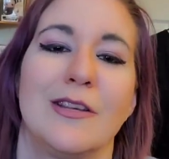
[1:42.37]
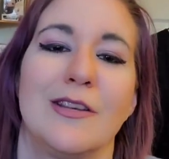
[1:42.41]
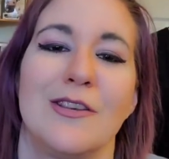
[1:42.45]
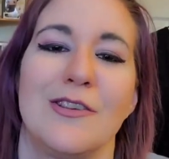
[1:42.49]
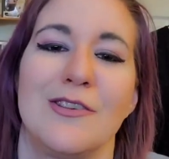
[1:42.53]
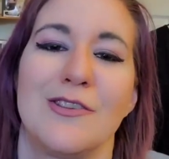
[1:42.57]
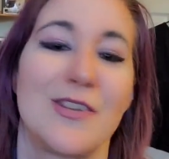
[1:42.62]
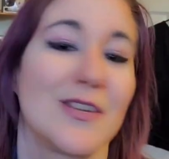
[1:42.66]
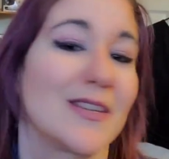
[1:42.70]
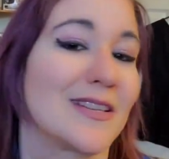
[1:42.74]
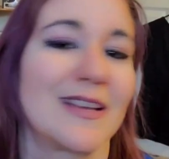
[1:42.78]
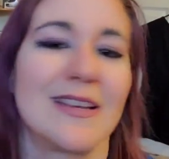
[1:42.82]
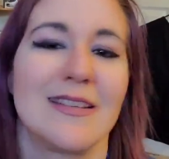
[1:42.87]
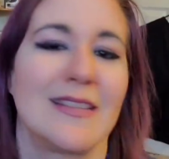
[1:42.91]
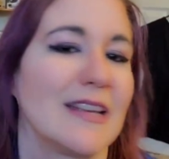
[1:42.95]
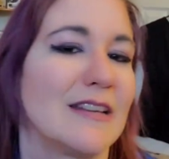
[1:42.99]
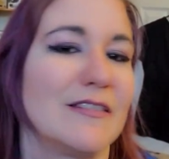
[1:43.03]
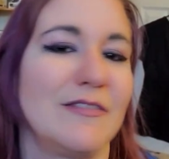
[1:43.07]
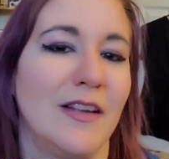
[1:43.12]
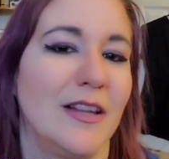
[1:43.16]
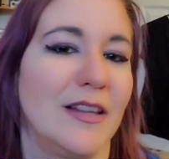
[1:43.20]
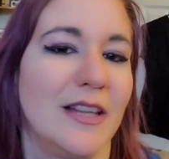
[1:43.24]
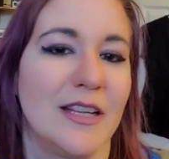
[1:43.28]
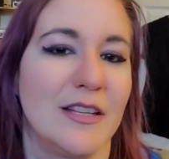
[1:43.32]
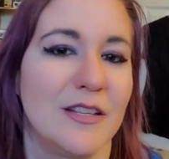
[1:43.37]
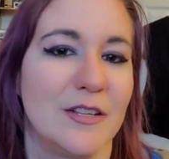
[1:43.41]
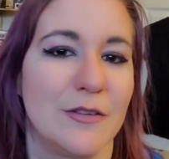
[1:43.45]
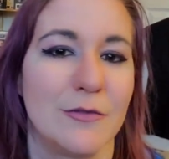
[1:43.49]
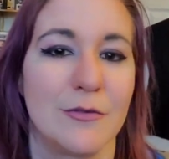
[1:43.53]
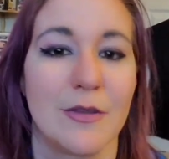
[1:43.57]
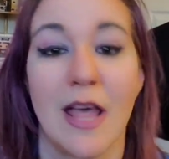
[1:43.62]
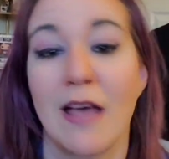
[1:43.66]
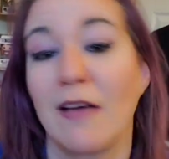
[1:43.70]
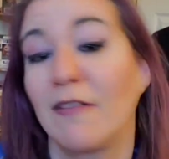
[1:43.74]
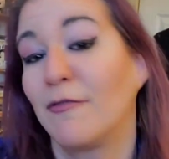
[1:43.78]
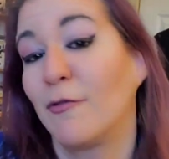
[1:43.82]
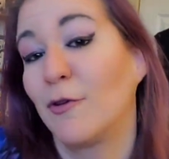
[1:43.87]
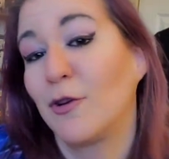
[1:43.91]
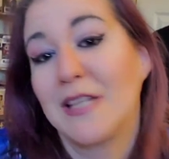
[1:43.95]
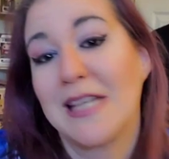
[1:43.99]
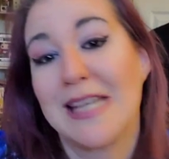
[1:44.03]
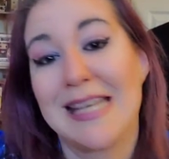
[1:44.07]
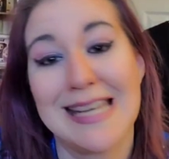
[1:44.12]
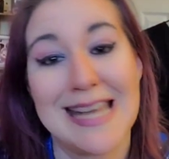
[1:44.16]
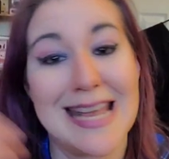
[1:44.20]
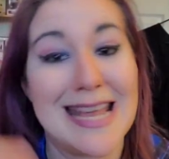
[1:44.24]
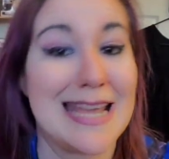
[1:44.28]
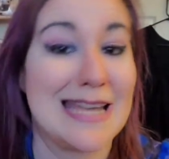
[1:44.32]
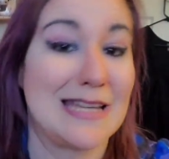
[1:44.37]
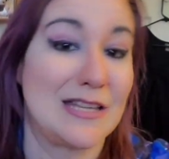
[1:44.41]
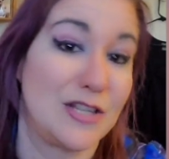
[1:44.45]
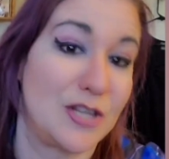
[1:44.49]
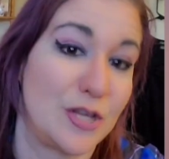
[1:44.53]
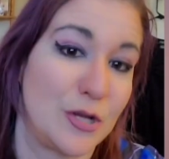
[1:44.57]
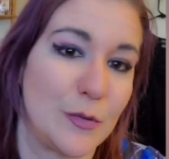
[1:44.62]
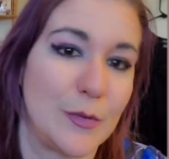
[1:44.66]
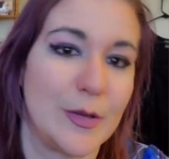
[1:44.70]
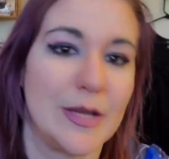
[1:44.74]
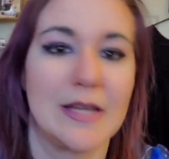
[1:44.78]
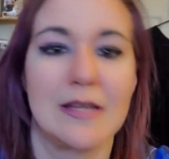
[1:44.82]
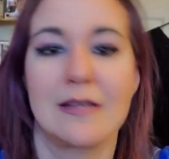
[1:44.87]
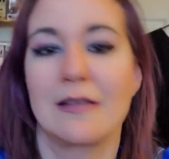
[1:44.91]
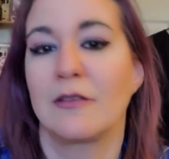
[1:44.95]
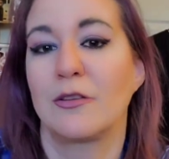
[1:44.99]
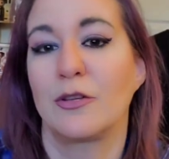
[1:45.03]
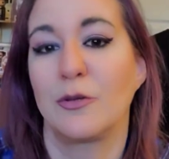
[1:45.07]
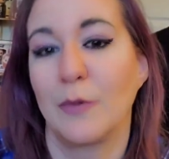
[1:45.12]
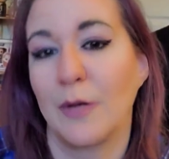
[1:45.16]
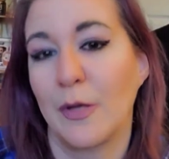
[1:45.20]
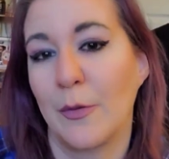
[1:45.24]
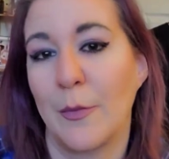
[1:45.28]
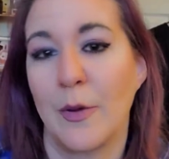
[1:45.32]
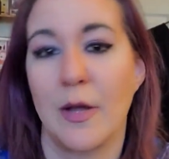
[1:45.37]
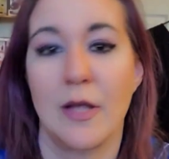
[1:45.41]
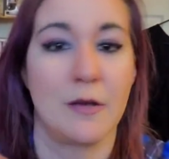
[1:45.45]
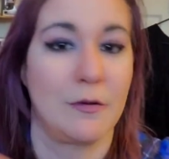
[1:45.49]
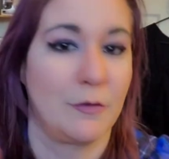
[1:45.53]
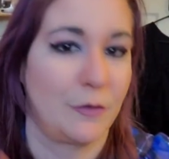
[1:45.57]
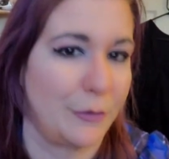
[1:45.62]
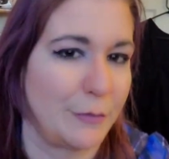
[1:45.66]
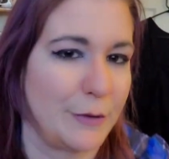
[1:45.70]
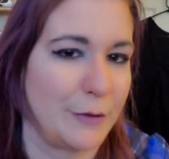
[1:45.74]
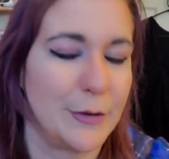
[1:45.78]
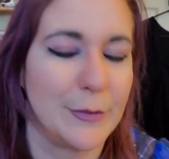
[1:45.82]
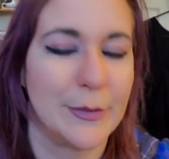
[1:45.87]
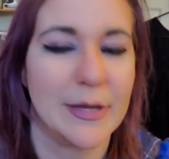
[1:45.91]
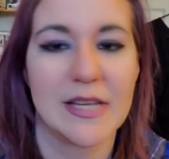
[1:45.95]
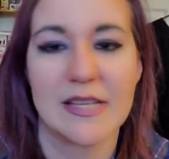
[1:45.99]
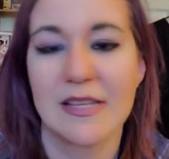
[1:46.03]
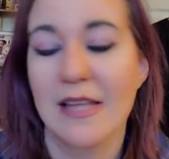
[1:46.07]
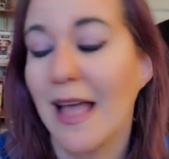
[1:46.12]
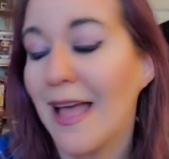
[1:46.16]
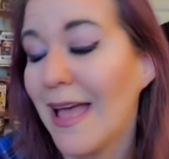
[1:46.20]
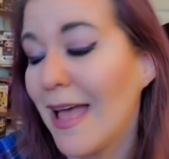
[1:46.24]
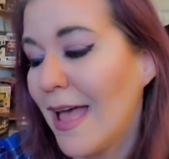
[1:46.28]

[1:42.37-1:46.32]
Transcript: Just because I felt like doing that. 14 days, 2 weeks. 21, 3 weeks.